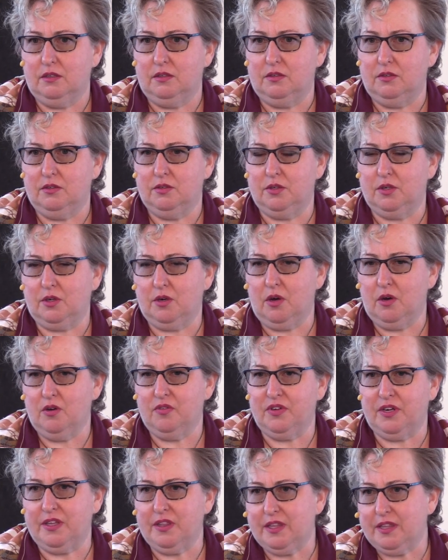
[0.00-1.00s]
due to
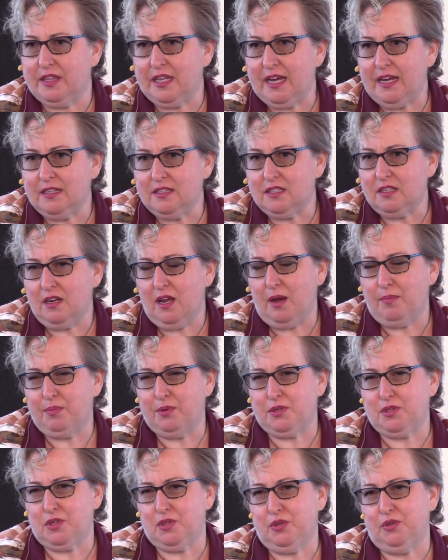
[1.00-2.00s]
COVID. And that's an
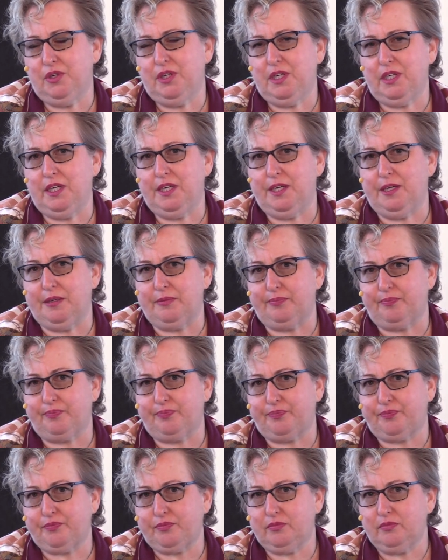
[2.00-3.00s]
opportunity,
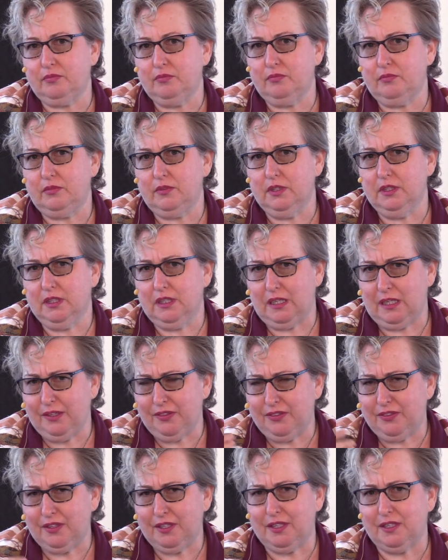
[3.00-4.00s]
I
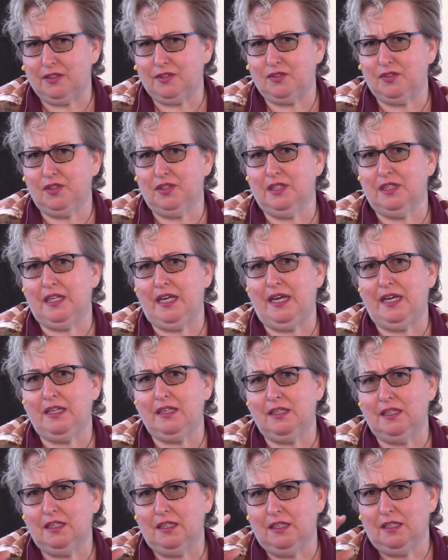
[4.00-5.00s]
think, to
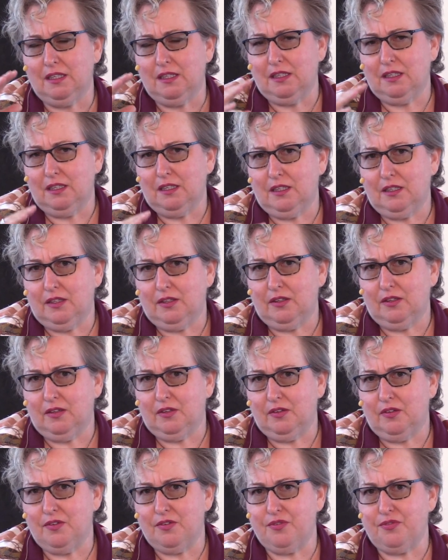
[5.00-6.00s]
let
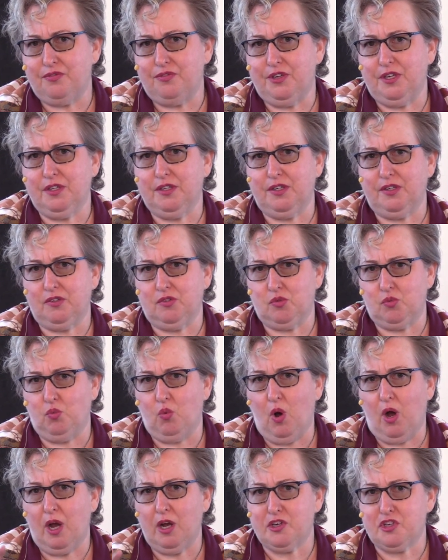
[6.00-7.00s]
the feelings
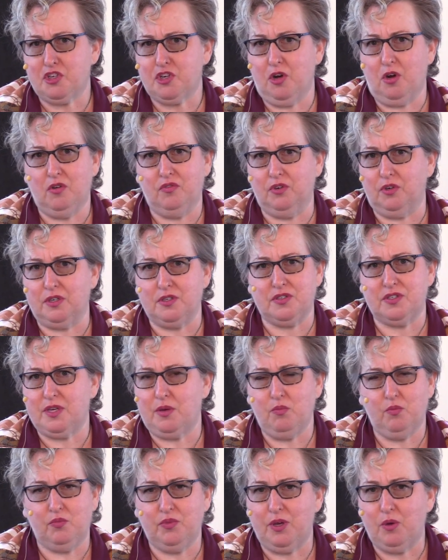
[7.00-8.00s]
wash over us.
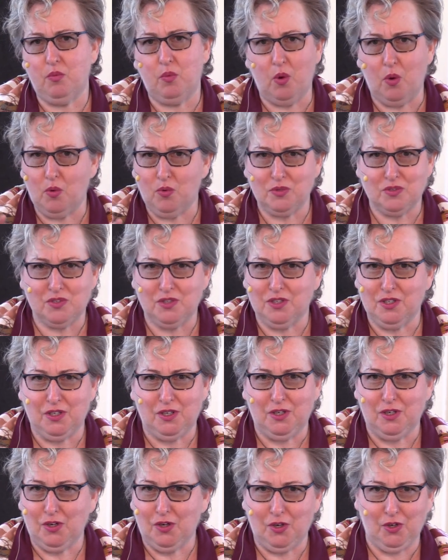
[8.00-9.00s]
They won't
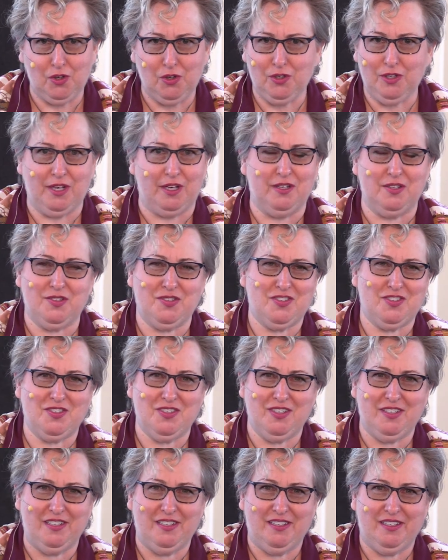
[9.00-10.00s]
hurt
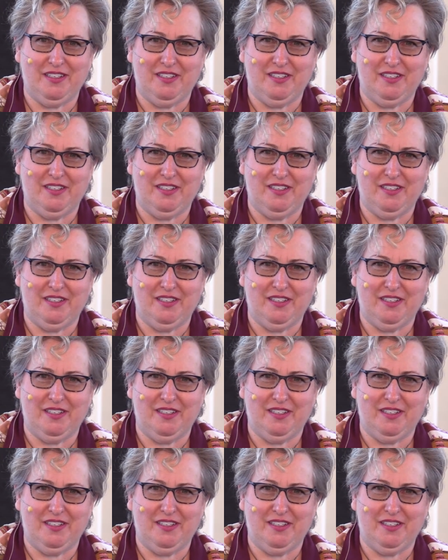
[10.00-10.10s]
us.